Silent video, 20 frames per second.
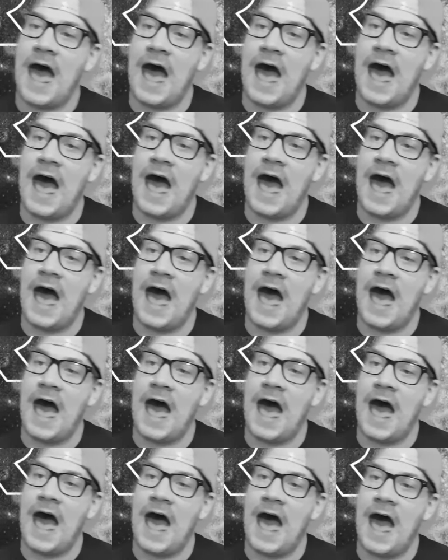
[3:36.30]

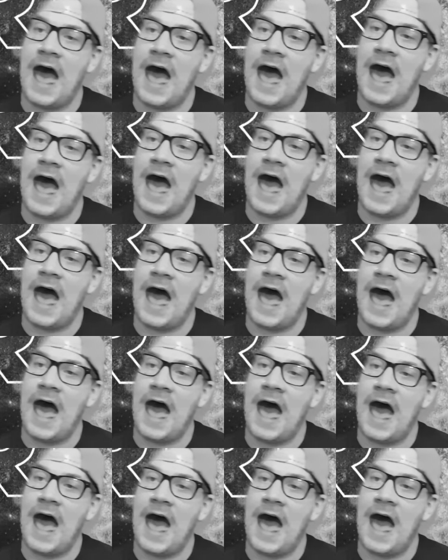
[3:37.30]
Elise in a good match. The
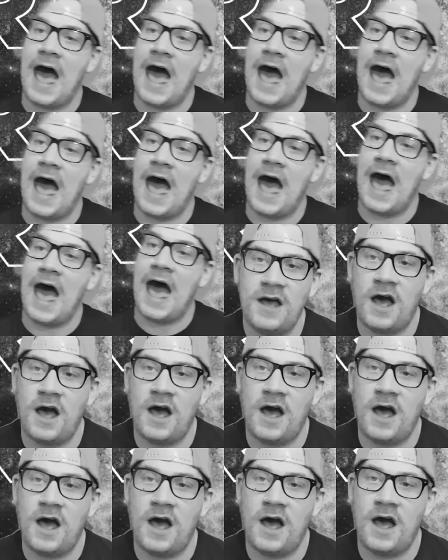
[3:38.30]
Gun Club,
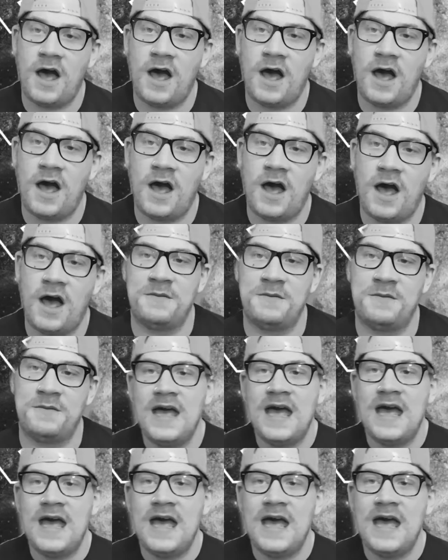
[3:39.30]
all three of them
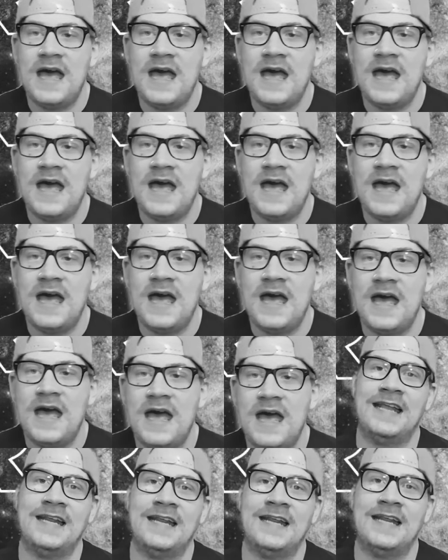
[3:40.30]
competing
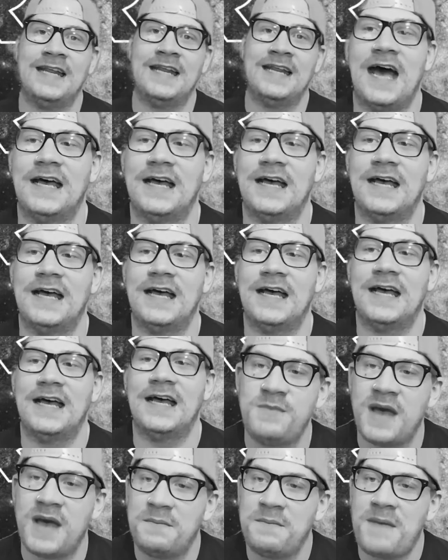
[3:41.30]
in a
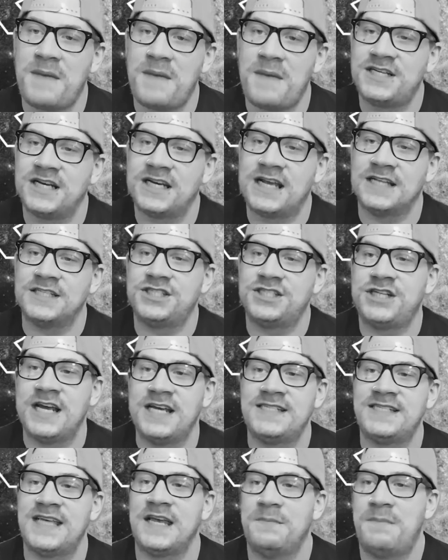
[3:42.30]
six-man match against Jake
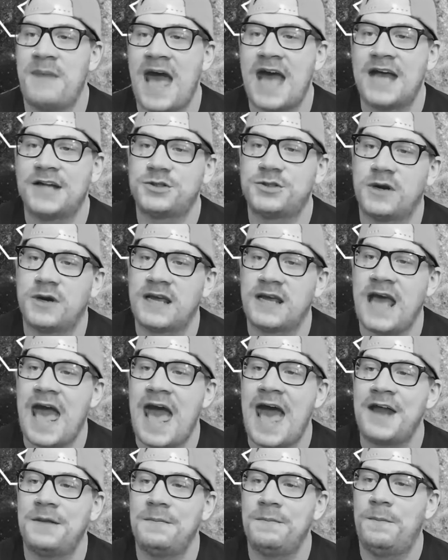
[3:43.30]
St. Patrick,
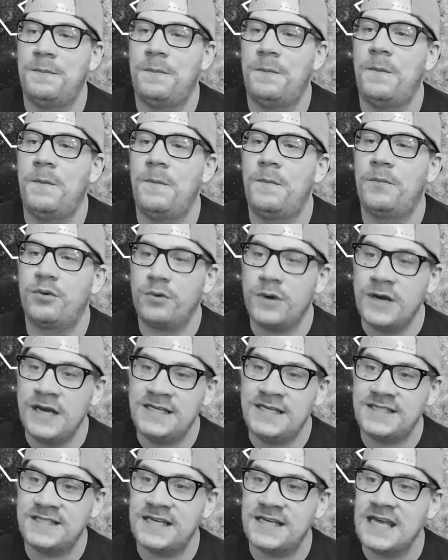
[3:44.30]
Adam
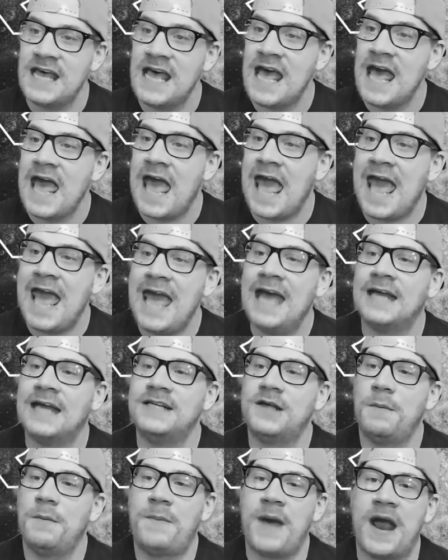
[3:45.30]
Priest, and
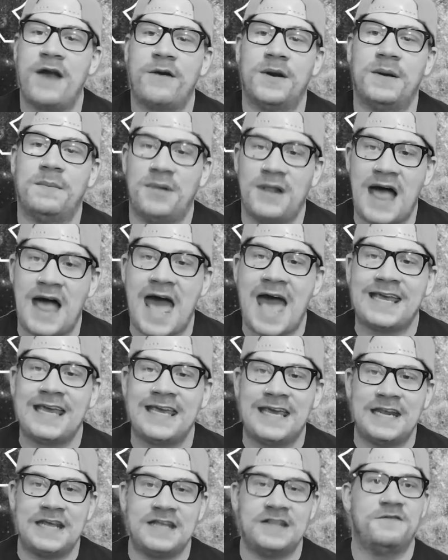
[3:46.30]
Baron Black, and
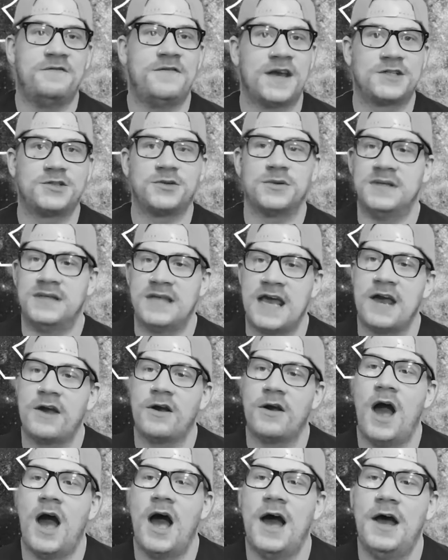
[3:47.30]
getting the victory there.
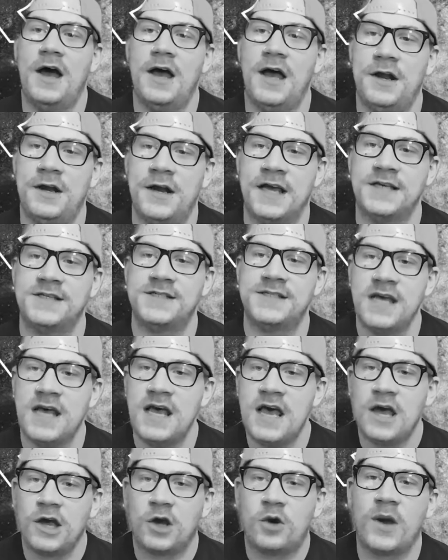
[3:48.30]
A nice
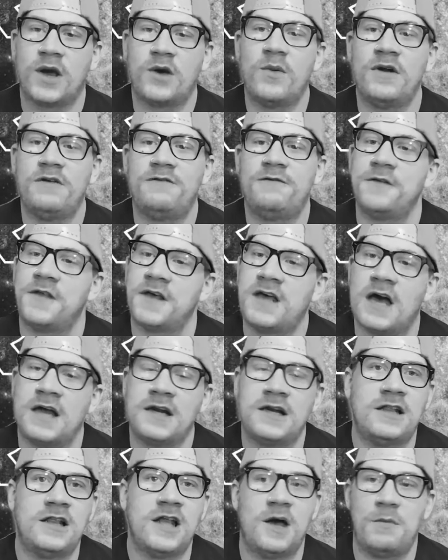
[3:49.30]
quick one for the Gun
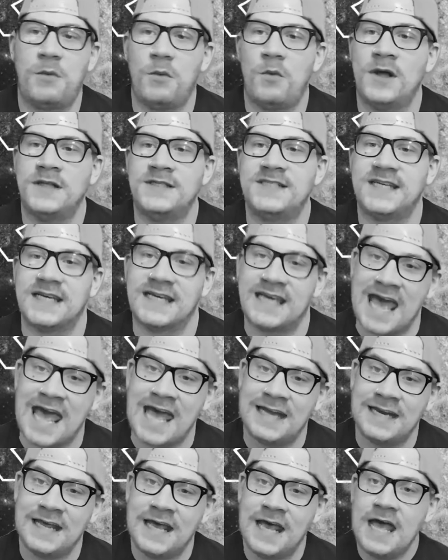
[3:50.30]
Club once
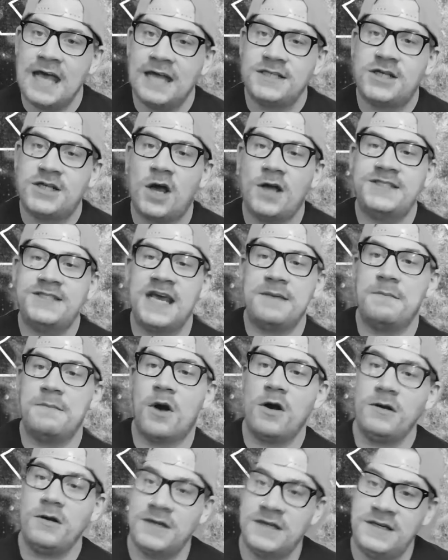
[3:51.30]
again. Dante
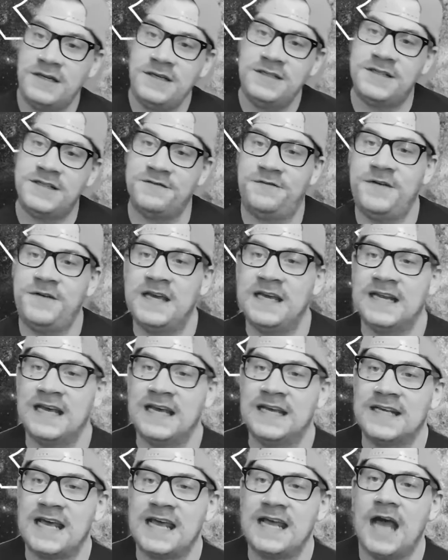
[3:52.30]
Martin
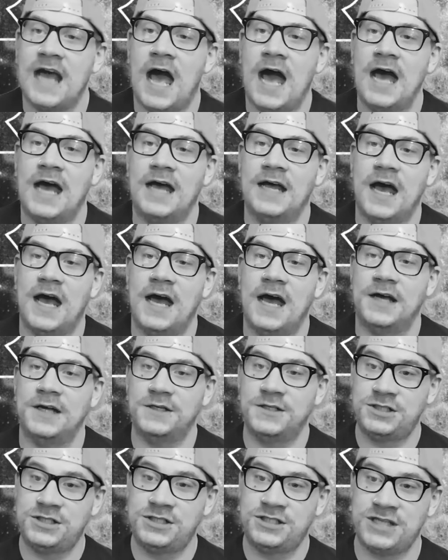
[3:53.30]
defeated
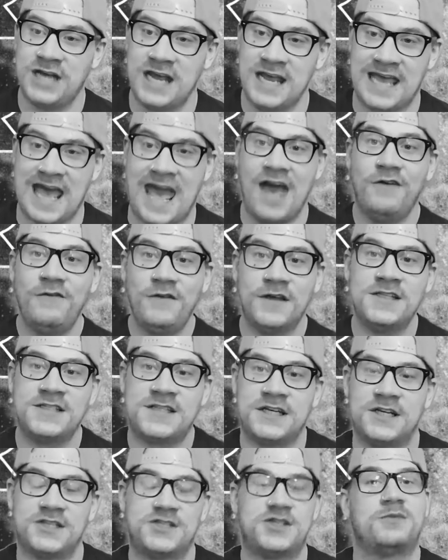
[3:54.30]
Jake Evans
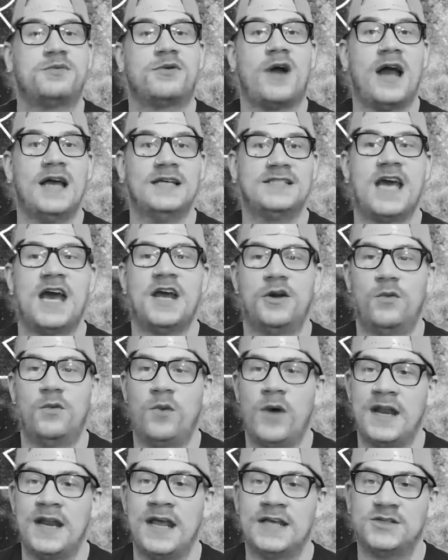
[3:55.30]
in a surprise kind of
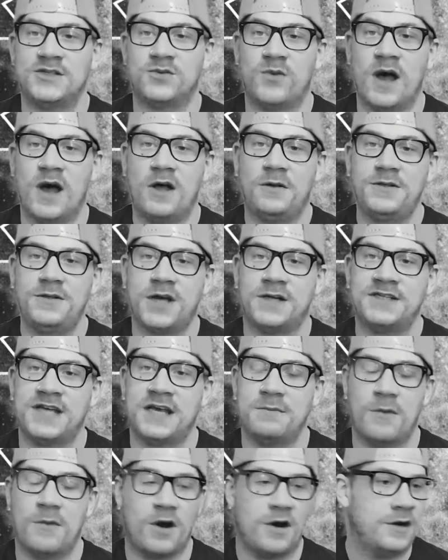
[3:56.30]
win as well. Dante
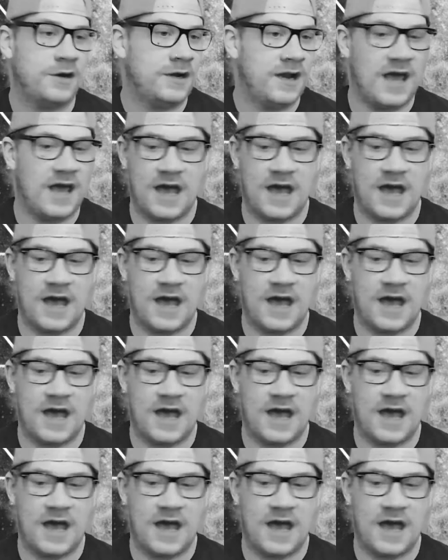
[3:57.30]
Martin,